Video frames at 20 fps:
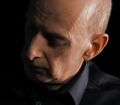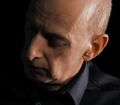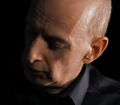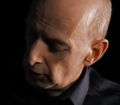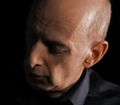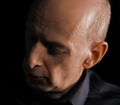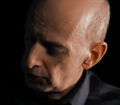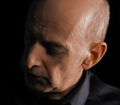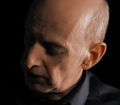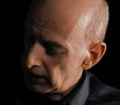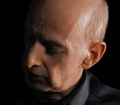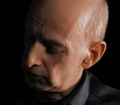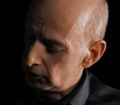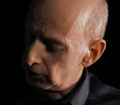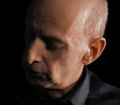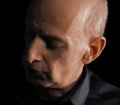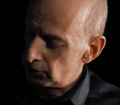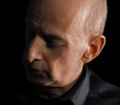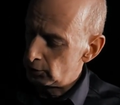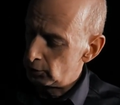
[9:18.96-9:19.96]
Those
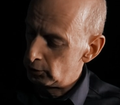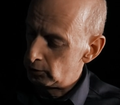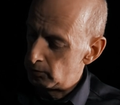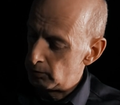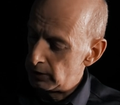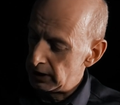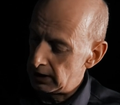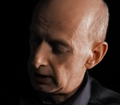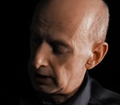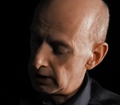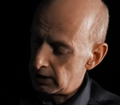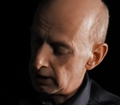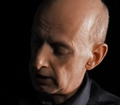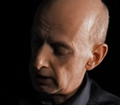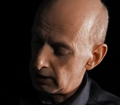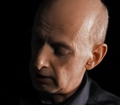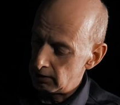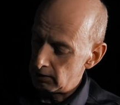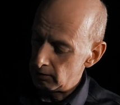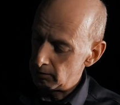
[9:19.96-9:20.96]
sections could be
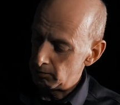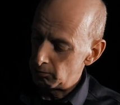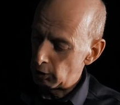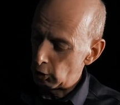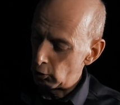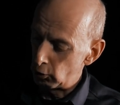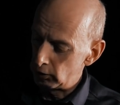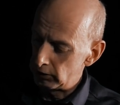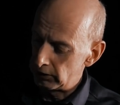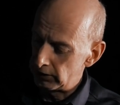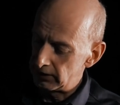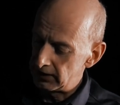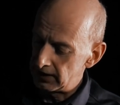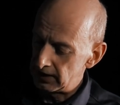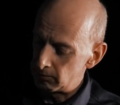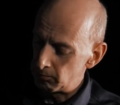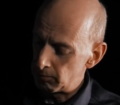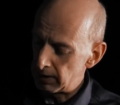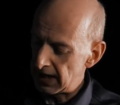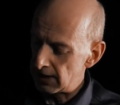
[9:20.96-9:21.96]
molded
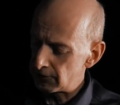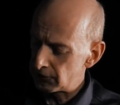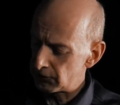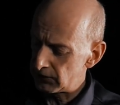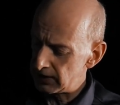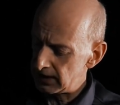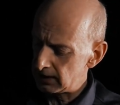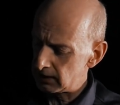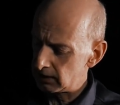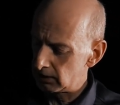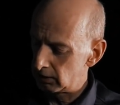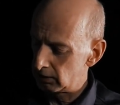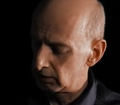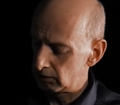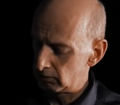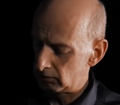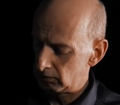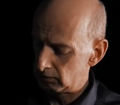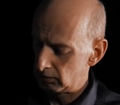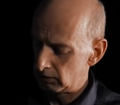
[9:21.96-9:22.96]
in plastic.
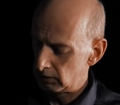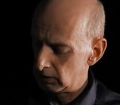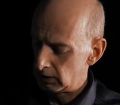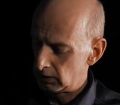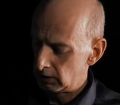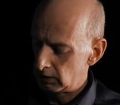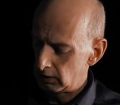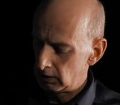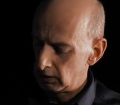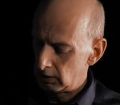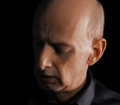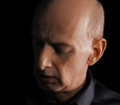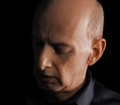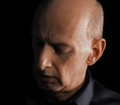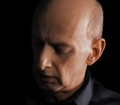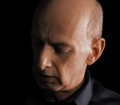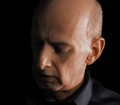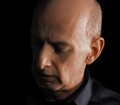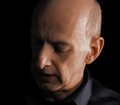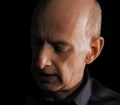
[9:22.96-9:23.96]

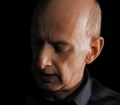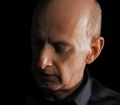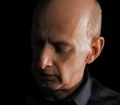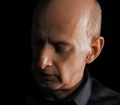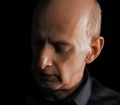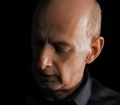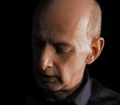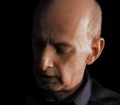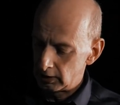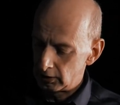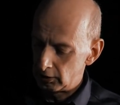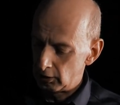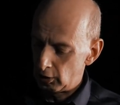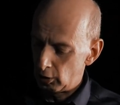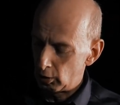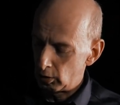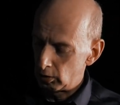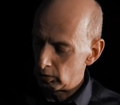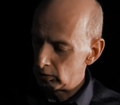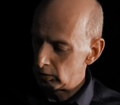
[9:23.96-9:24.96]
Then
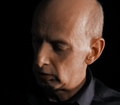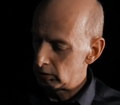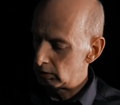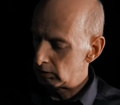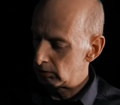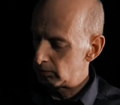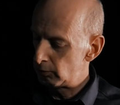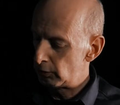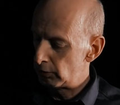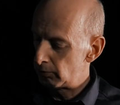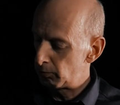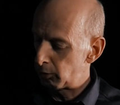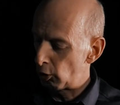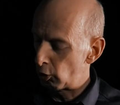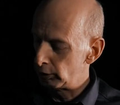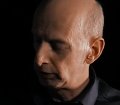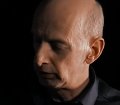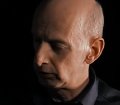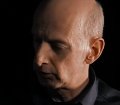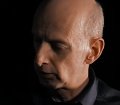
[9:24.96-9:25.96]
the
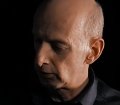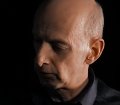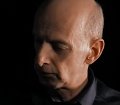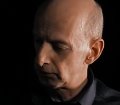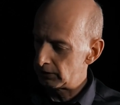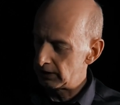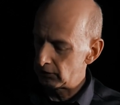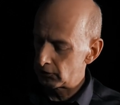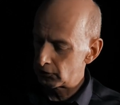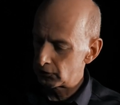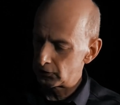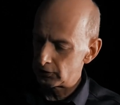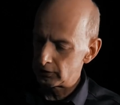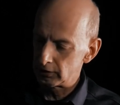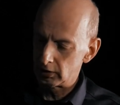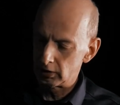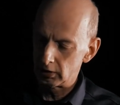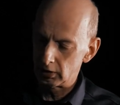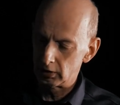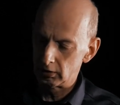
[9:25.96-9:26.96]
point of this
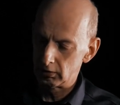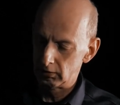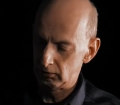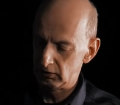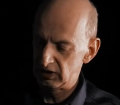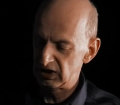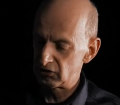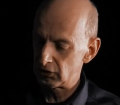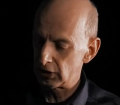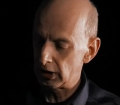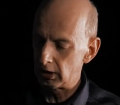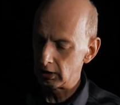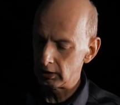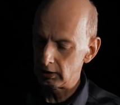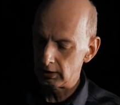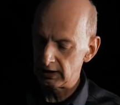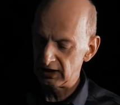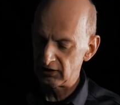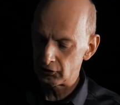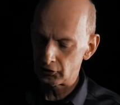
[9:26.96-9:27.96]

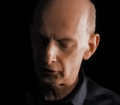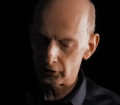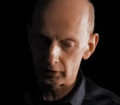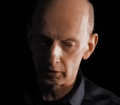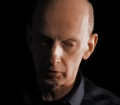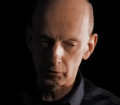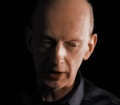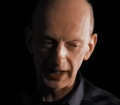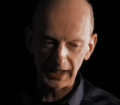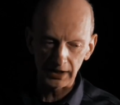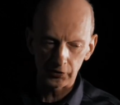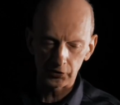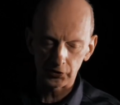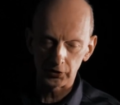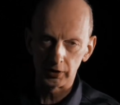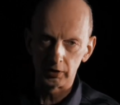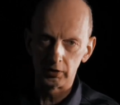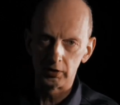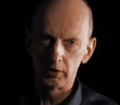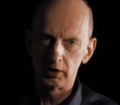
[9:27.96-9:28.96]
design is
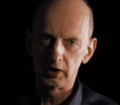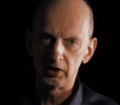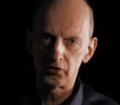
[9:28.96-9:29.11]
wasted.